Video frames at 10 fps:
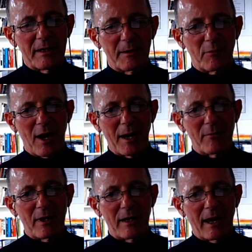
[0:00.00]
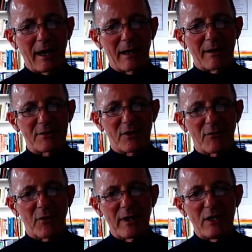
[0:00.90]
the primary cluster,
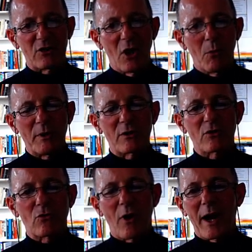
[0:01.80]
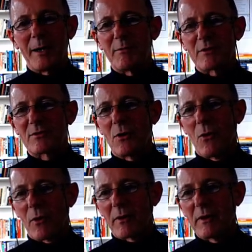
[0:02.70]
for each, we describe the
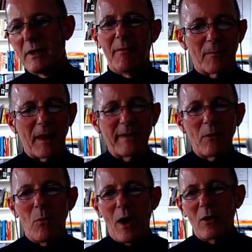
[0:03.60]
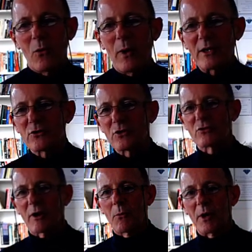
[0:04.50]
score. And then what questions
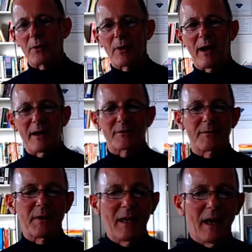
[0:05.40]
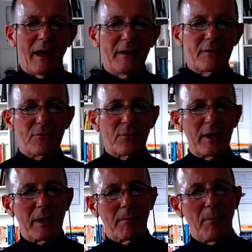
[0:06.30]
do I want to ask? And this is
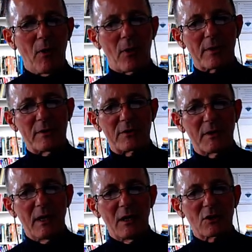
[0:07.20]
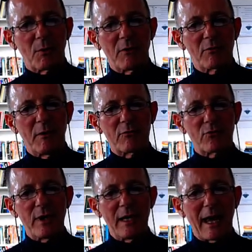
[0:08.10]
really important. So we've
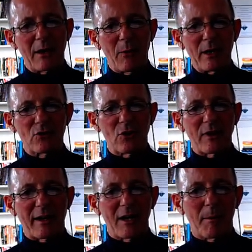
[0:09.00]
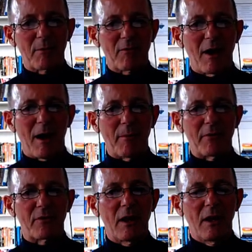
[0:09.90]
3 questions and a couple of
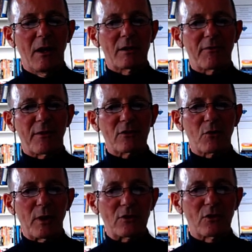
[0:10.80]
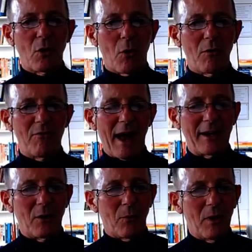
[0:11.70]
comments. The first question is goal
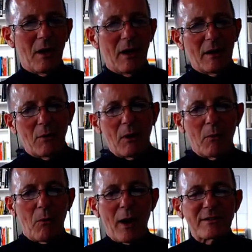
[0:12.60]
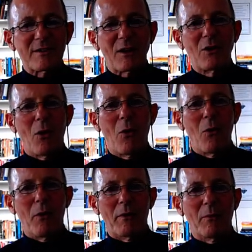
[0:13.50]
value. What's the
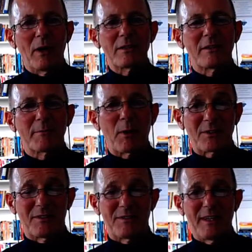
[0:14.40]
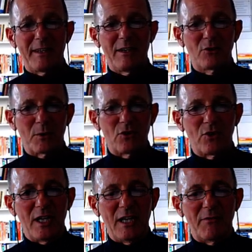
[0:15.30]
goal? What is this person seeking to
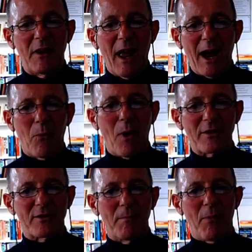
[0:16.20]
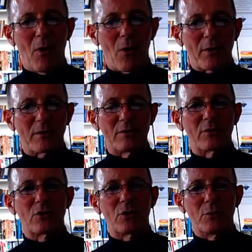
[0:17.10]
achieve, and what's important
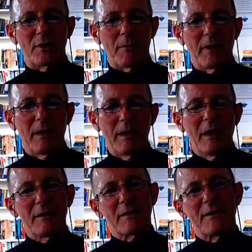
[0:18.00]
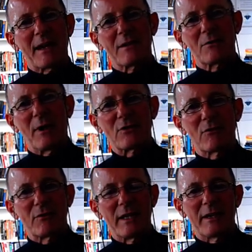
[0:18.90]
to them? The second question
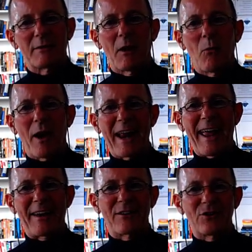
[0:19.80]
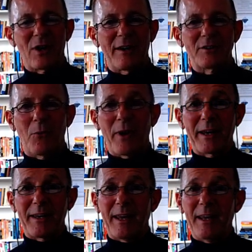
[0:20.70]
really is what energizes them, what
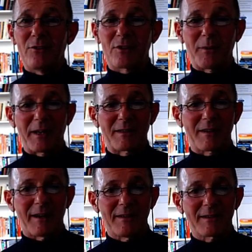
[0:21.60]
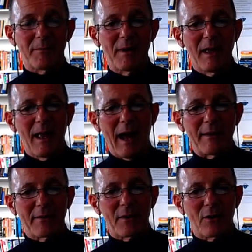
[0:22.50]
engages them and excites them. And the
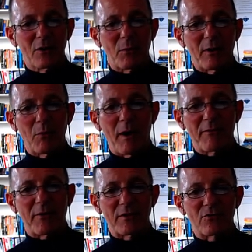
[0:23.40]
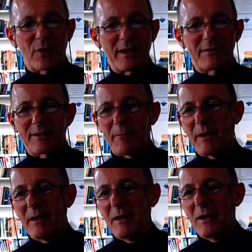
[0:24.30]
third one is what frustrates them.
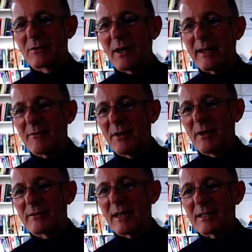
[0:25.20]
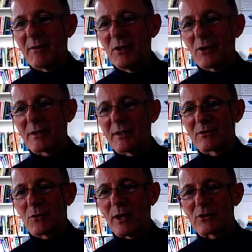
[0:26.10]
So let's have a look at this
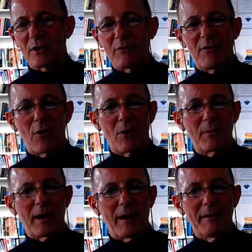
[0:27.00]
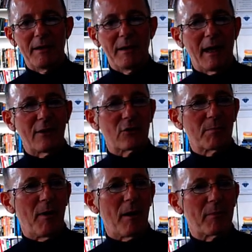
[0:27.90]
questioning formula and
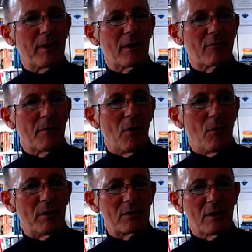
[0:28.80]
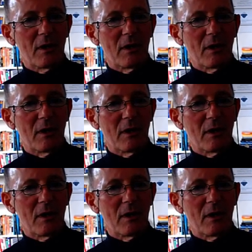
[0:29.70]
just pop in here for a moment.